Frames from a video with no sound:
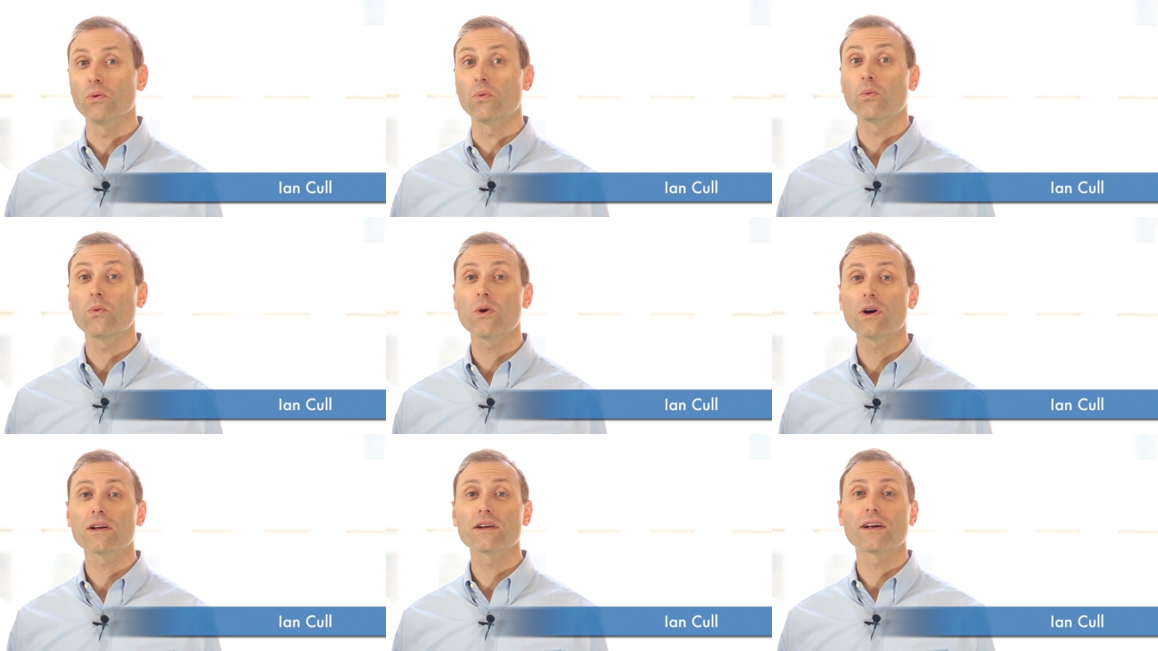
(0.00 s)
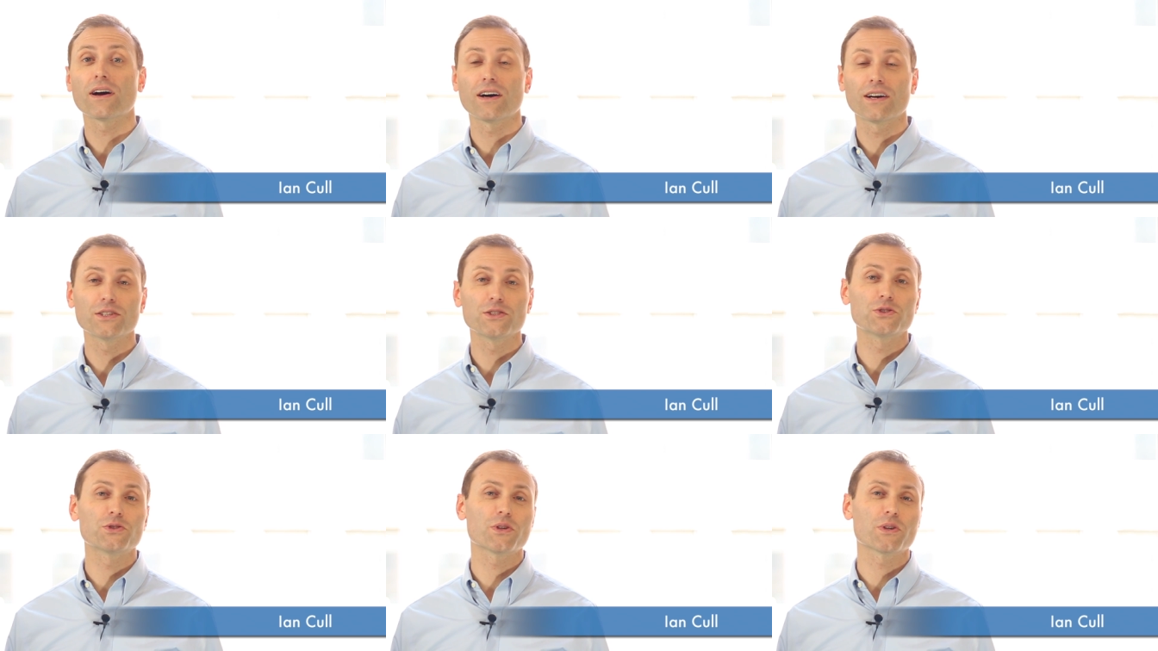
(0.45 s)

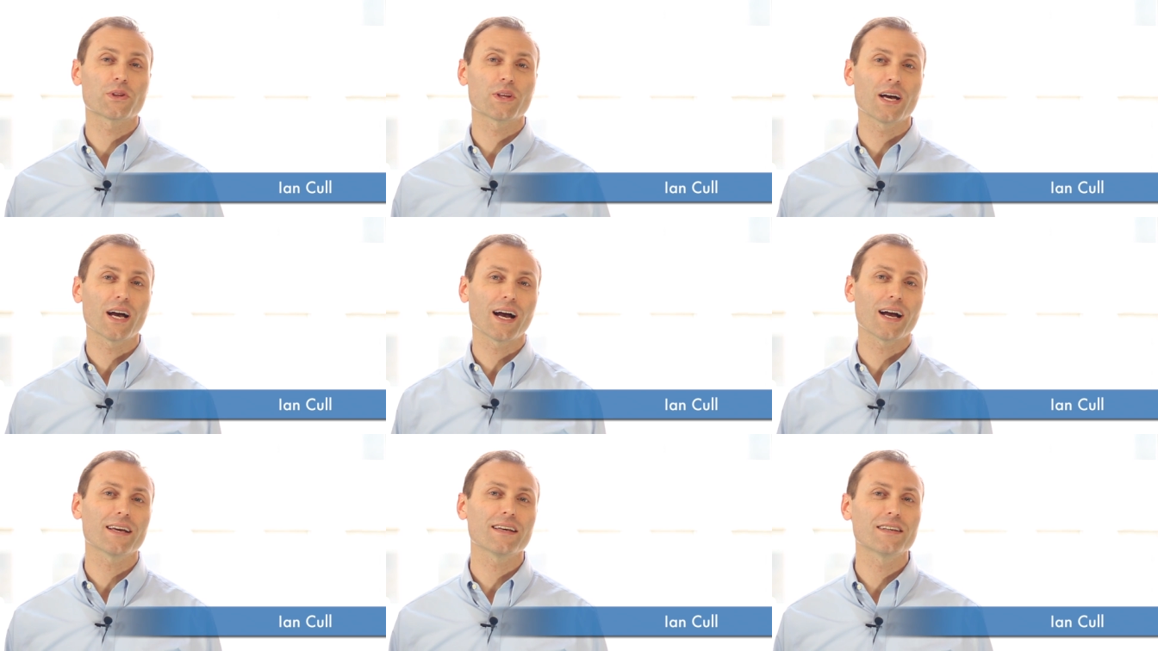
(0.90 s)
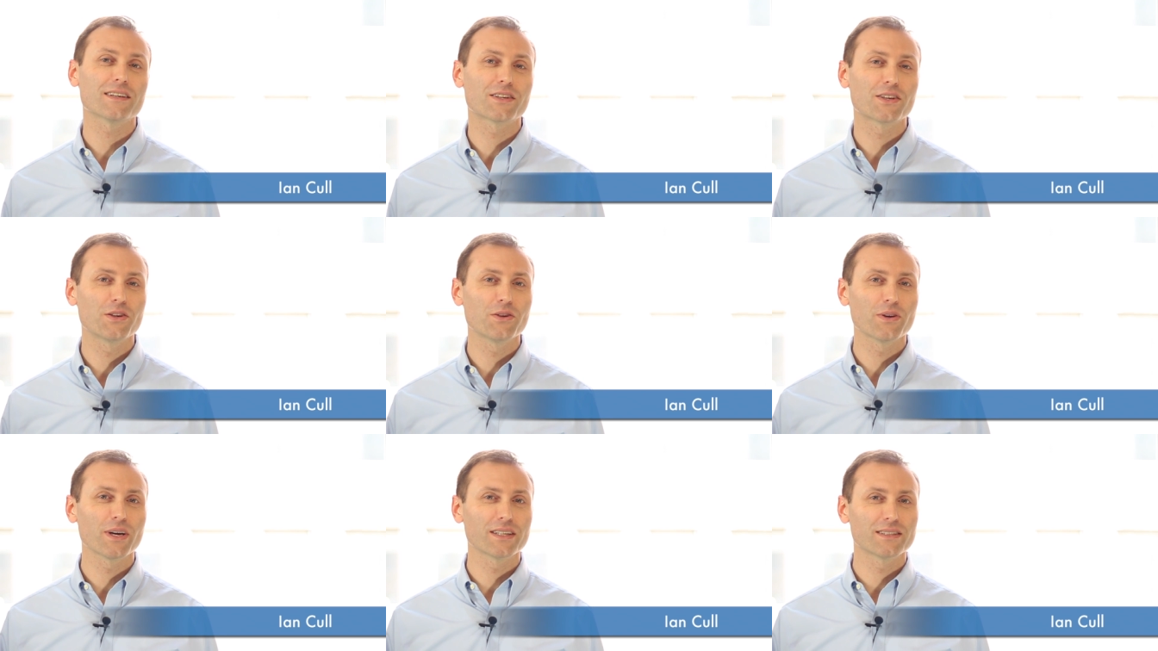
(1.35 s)
100th
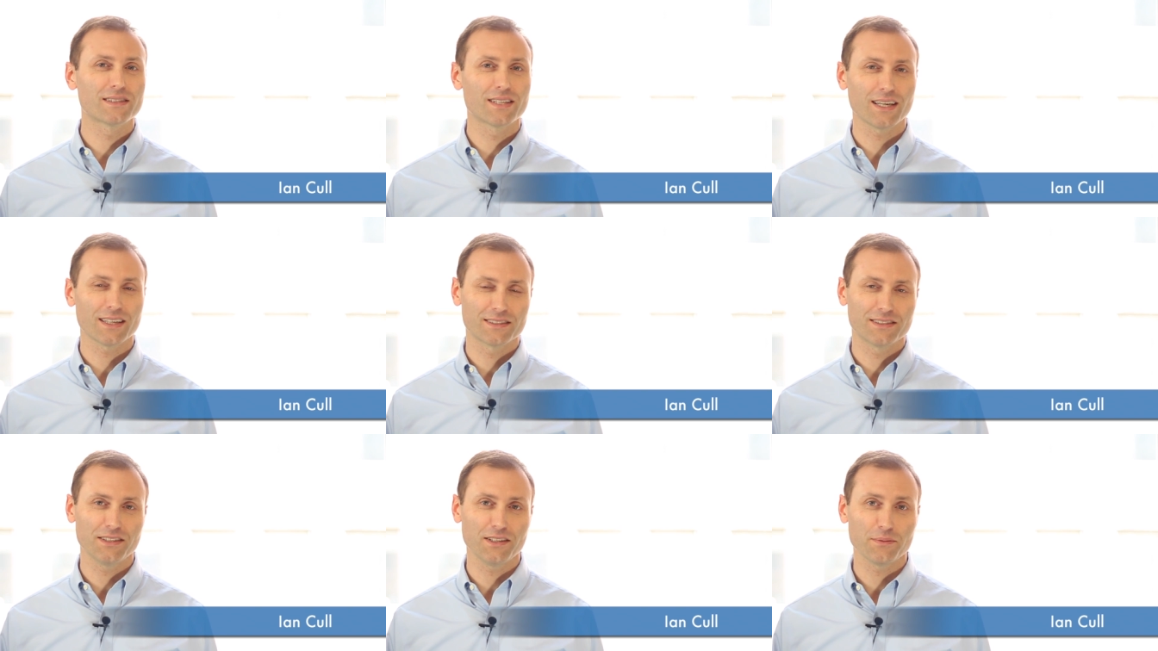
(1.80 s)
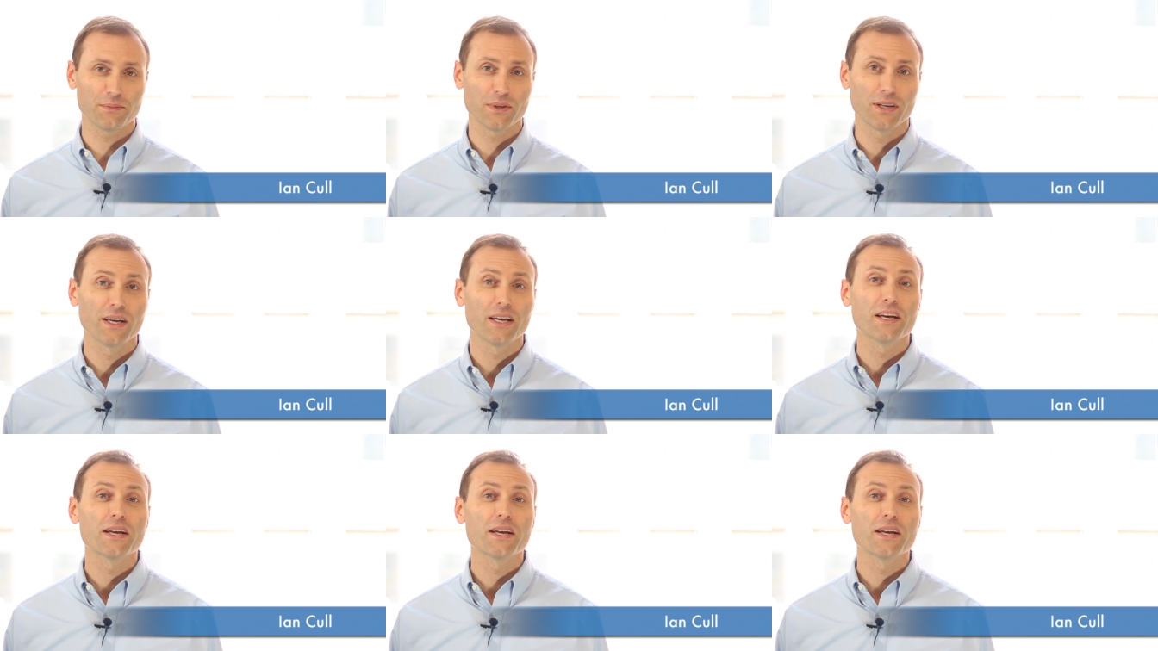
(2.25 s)
IAQA Tech Tip,